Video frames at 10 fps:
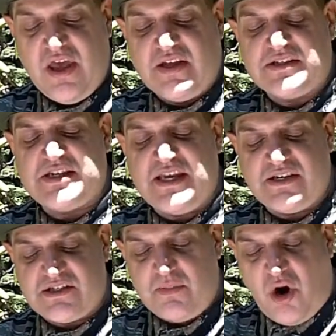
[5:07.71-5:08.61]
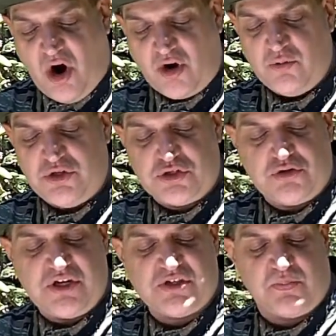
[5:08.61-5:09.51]
Seeing some hardwood
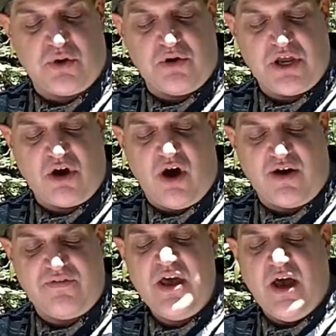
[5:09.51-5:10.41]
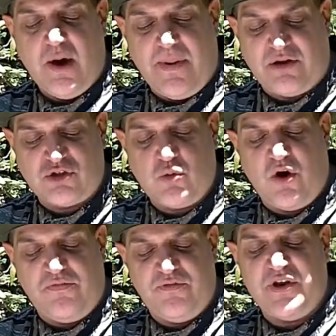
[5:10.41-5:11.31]
trees broken off about
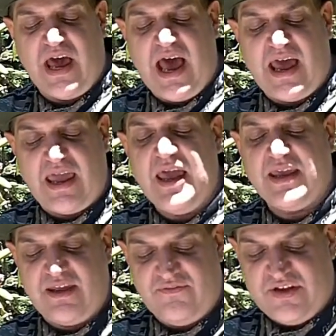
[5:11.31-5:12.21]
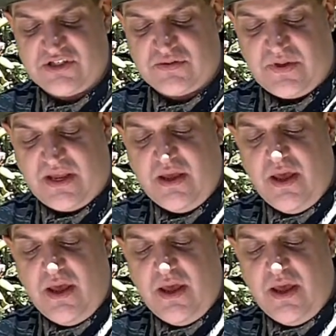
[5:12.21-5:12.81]
12 foot high convinced me,